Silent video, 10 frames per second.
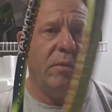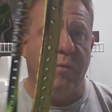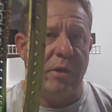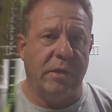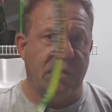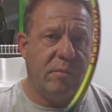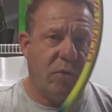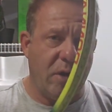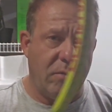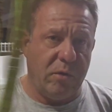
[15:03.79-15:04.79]
we run into the
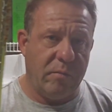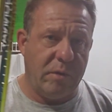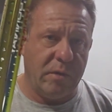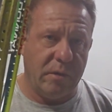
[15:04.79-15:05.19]
problem